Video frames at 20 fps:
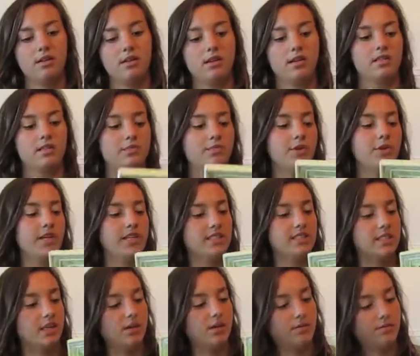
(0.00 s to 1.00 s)
It's pretty
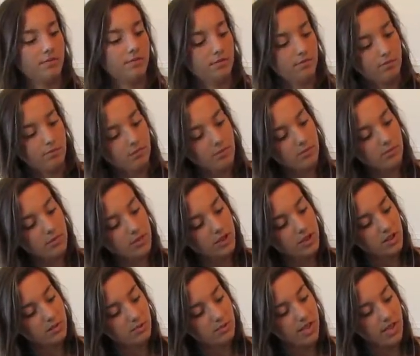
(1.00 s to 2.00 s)

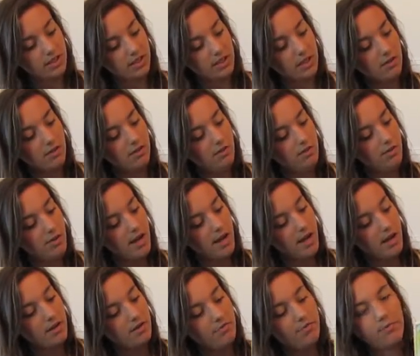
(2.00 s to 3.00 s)
subjective,
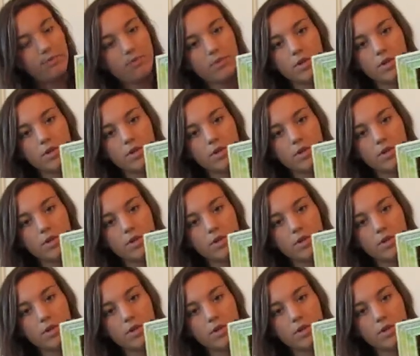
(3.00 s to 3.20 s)
and